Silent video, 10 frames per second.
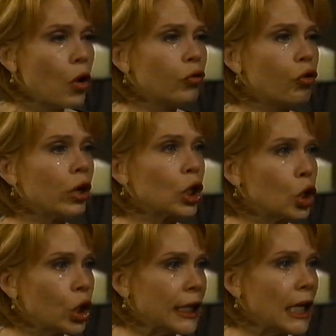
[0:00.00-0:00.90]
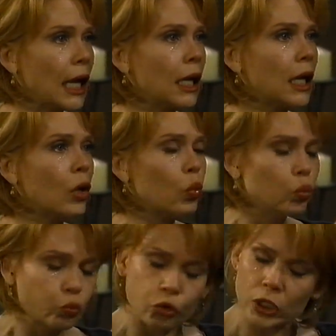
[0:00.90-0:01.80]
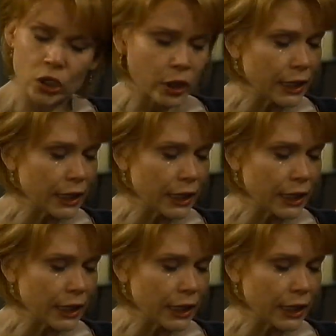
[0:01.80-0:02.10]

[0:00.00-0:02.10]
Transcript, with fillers: We're good. We're good.